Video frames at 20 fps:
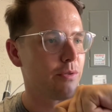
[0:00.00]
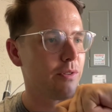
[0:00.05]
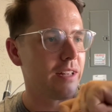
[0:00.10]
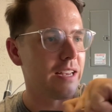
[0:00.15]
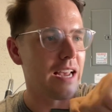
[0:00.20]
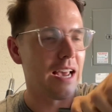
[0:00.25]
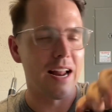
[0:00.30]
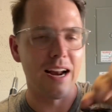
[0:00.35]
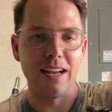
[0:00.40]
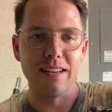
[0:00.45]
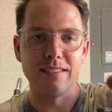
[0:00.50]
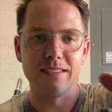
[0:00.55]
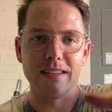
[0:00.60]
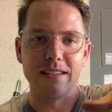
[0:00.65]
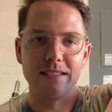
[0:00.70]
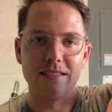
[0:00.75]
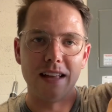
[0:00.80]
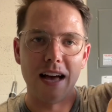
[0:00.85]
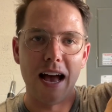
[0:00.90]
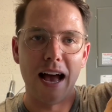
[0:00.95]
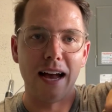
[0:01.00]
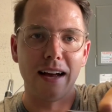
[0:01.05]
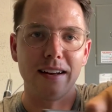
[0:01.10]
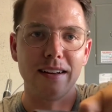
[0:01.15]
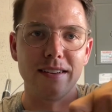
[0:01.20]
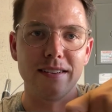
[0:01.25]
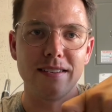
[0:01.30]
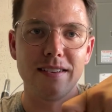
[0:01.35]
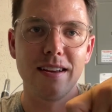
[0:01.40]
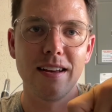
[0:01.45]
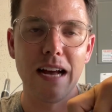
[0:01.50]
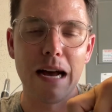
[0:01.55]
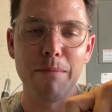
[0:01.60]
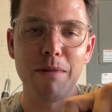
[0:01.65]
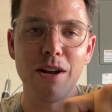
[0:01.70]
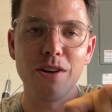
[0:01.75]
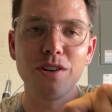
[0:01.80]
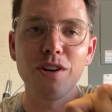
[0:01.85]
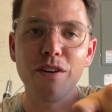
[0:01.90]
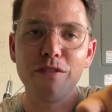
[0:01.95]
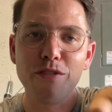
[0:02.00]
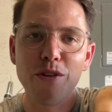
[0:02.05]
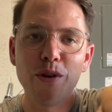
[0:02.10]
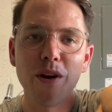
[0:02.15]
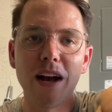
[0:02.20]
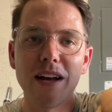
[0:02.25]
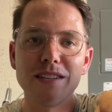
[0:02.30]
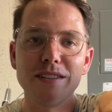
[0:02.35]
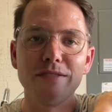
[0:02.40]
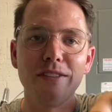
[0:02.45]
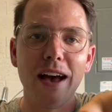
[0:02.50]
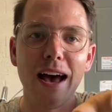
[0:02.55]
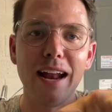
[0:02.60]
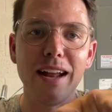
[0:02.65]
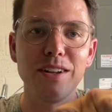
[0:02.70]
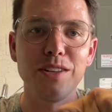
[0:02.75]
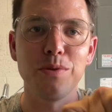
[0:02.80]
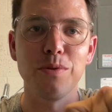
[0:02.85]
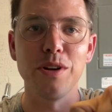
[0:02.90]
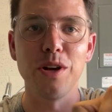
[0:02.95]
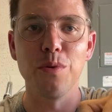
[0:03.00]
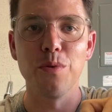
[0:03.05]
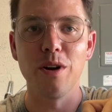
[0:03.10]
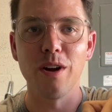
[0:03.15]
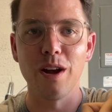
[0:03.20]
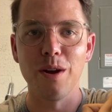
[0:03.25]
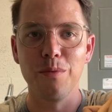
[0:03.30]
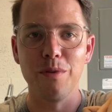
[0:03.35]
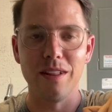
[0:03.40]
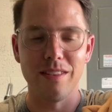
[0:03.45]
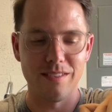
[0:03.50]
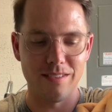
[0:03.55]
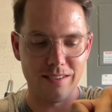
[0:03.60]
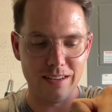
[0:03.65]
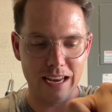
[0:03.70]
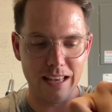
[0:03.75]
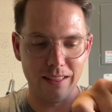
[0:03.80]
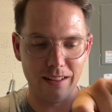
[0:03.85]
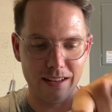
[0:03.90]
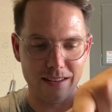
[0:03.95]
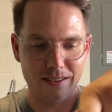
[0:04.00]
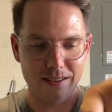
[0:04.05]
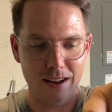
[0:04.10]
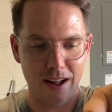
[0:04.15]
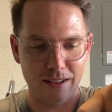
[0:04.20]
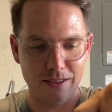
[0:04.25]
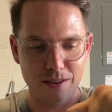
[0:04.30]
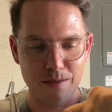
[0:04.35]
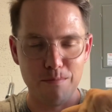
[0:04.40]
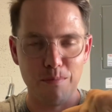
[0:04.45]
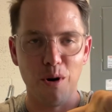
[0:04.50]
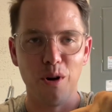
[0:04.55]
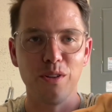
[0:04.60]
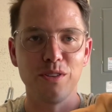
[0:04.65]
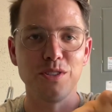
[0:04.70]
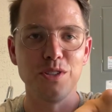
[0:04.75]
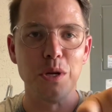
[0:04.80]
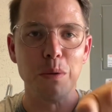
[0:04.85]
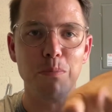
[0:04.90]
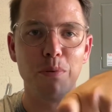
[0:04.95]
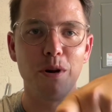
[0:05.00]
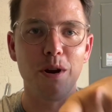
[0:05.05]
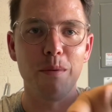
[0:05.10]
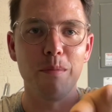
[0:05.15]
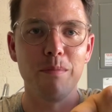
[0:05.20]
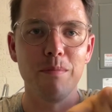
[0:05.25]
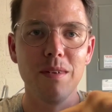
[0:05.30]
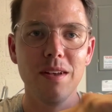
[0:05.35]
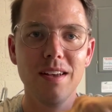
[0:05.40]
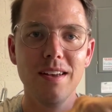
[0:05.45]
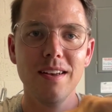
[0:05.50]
anti-seize that, because I'm not sure if you guys have had it to where you're working with stainless nuts and bolts and you put them